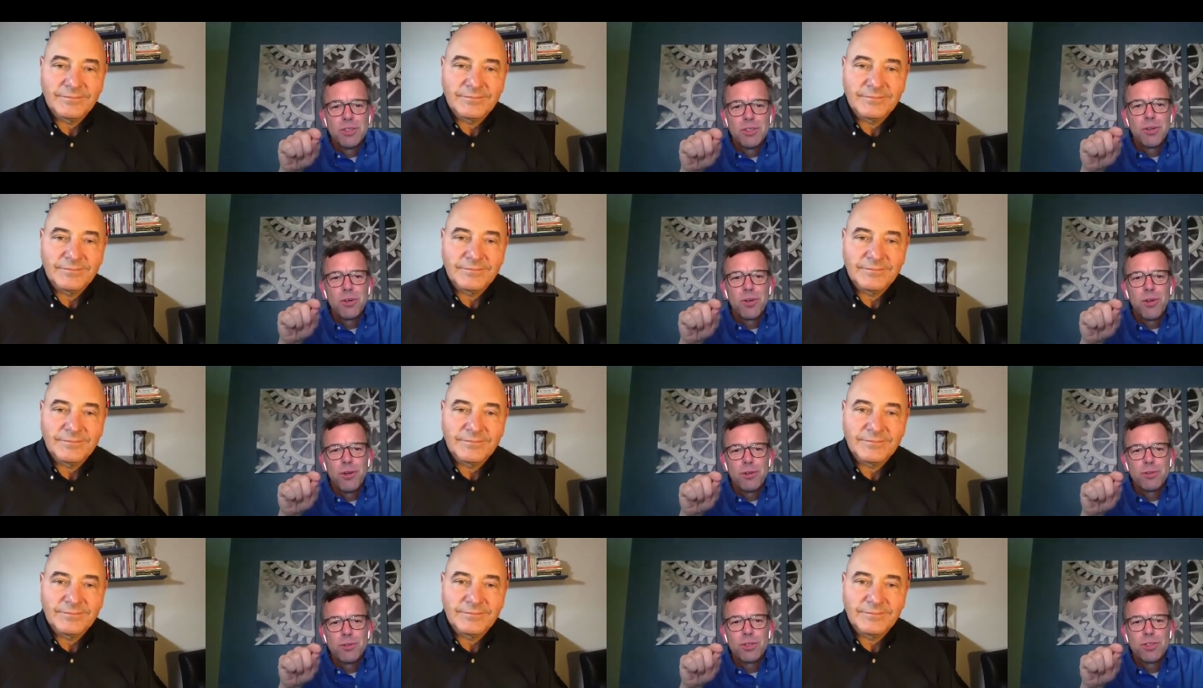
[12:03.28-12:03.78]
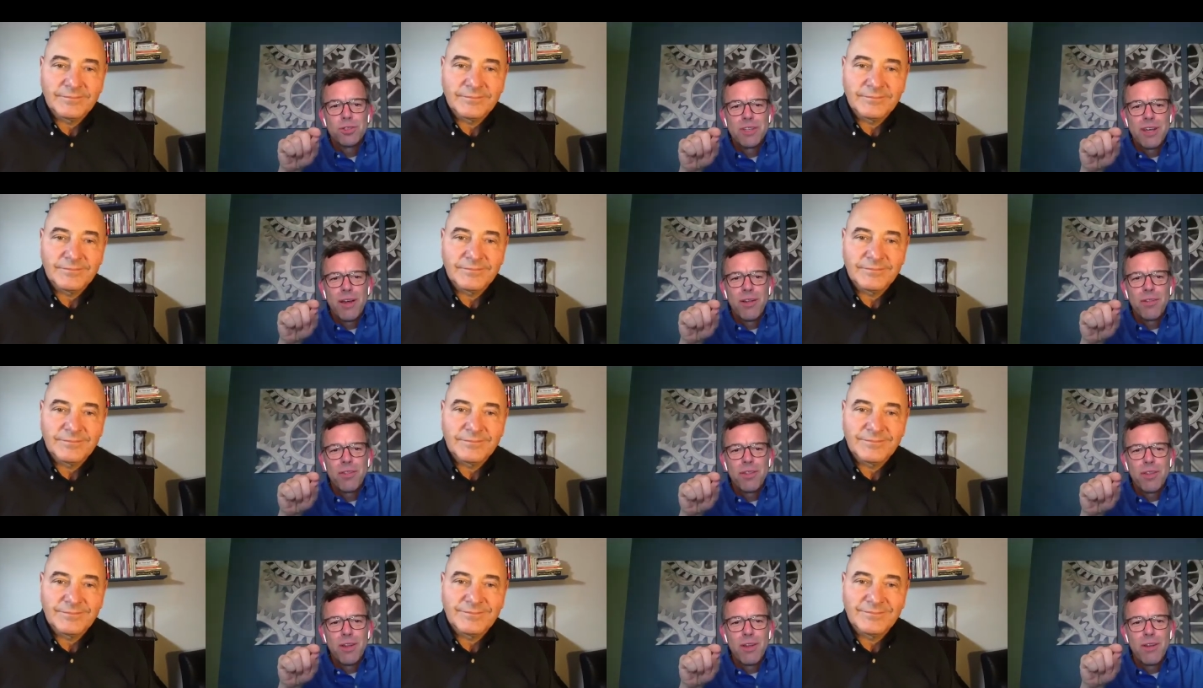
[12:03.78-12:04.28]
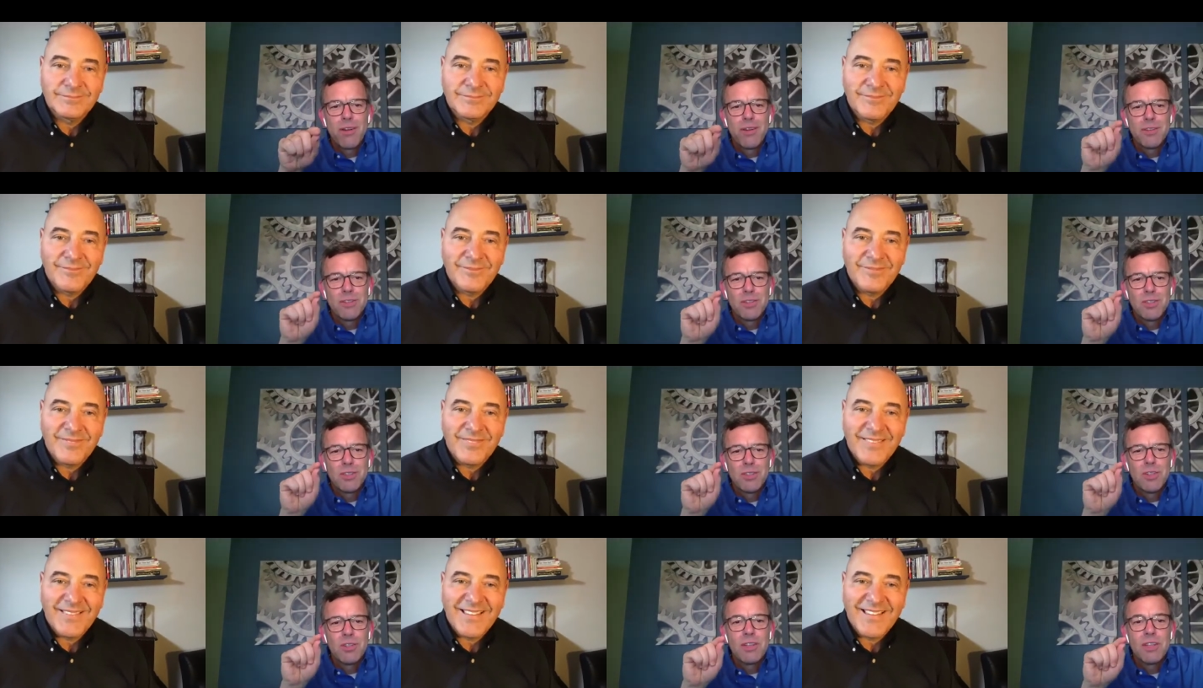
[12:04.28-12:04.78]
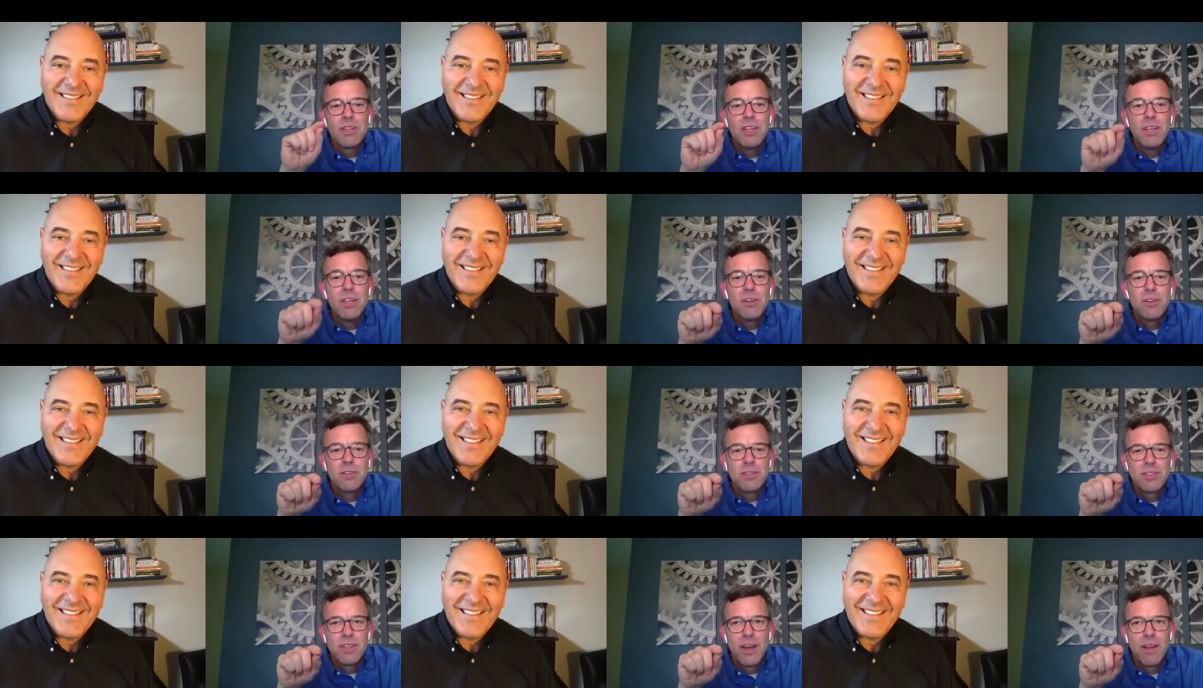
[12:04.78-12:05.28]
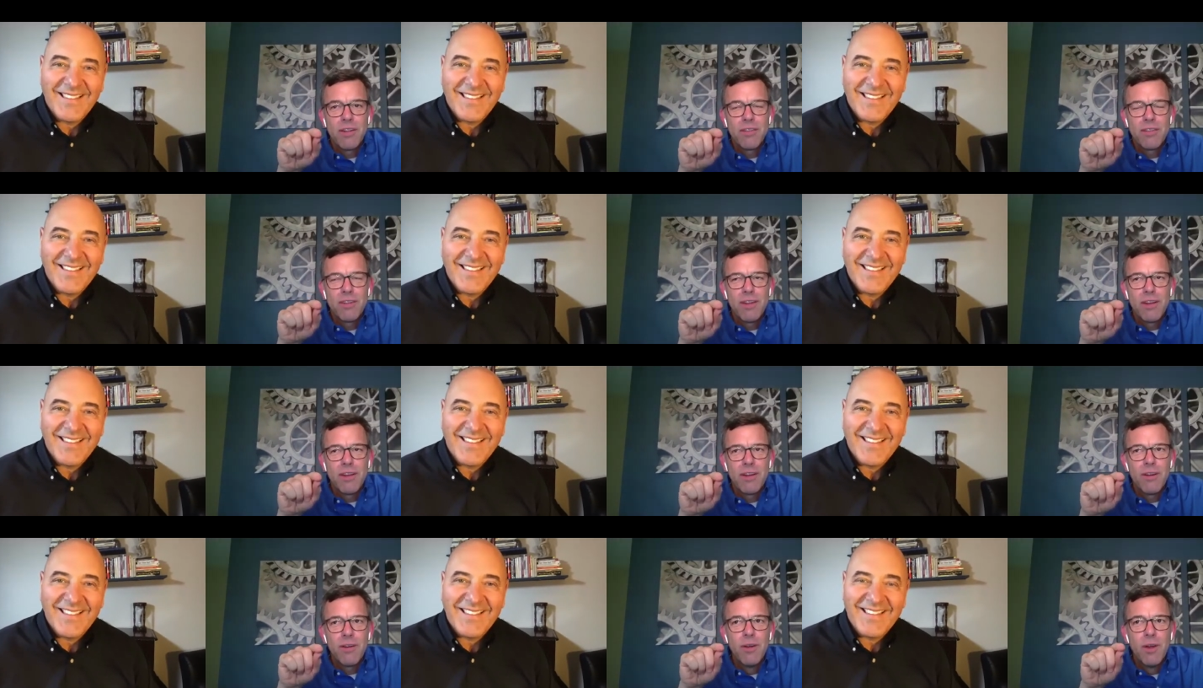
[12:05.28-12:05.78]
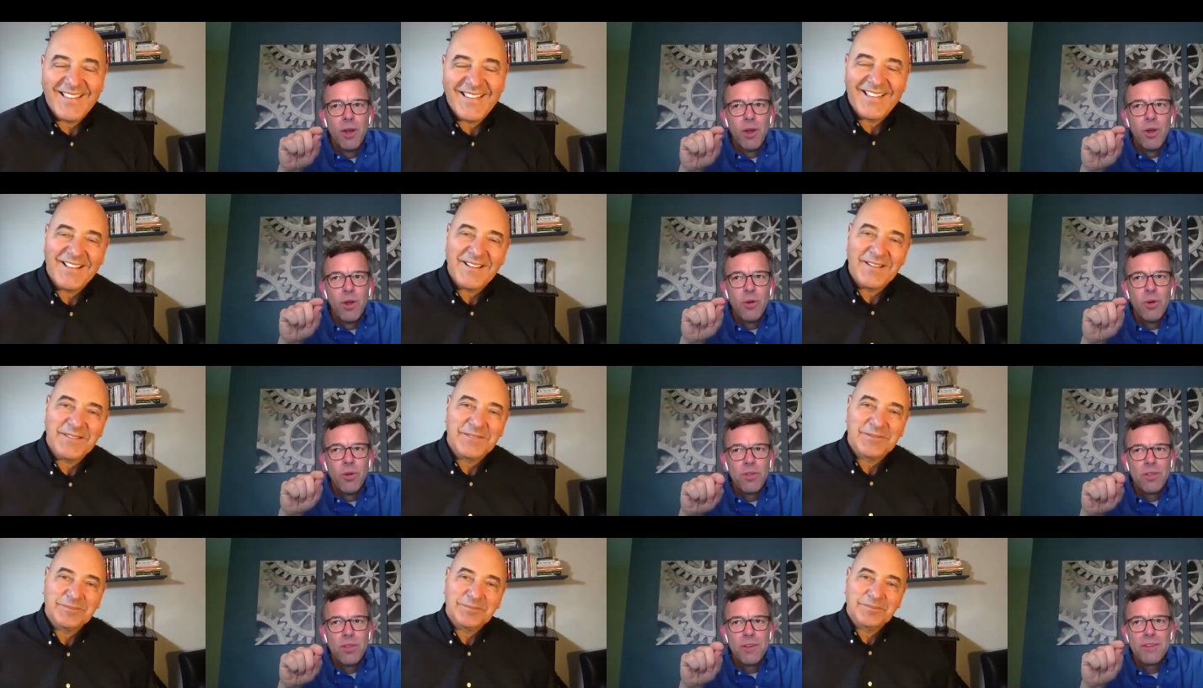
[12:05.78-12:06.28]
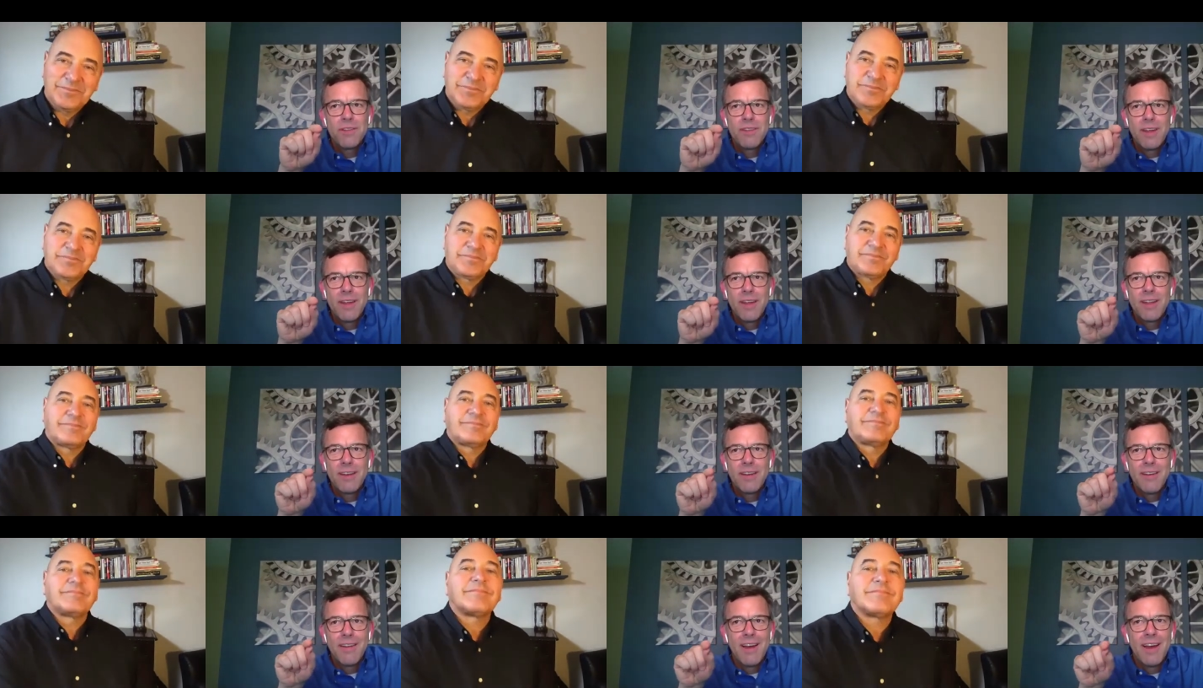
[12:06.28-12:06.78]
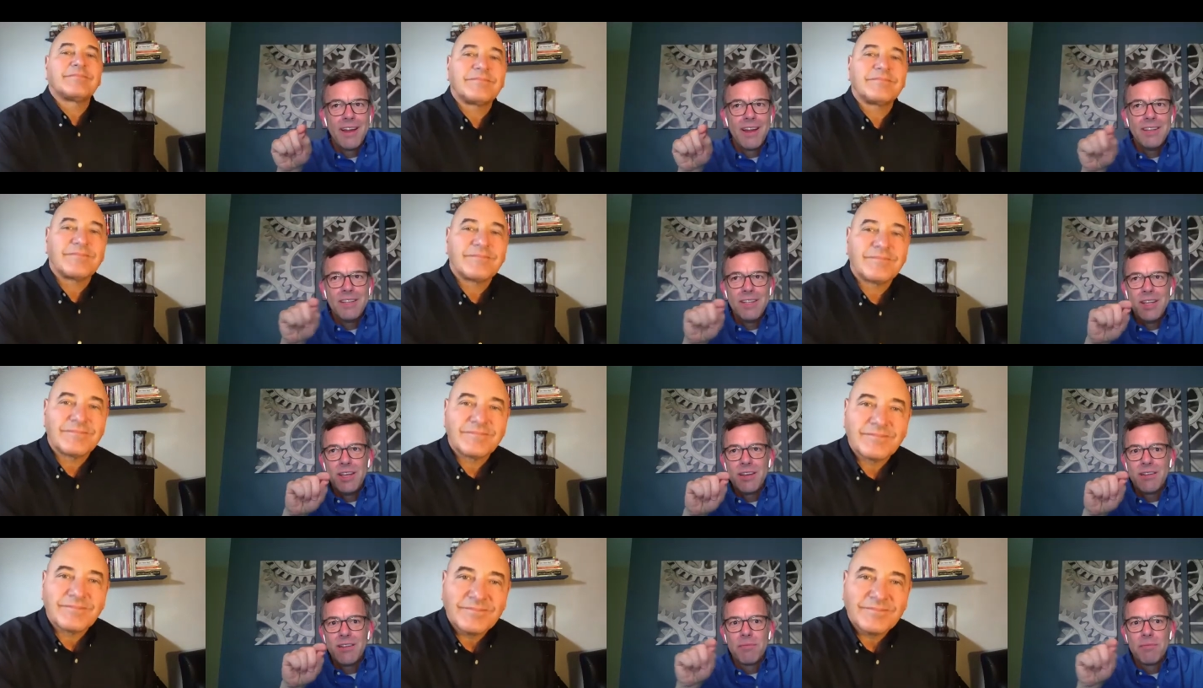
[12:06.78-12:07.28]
Speaker 1: cultures out there and still leaders out there who think that idea of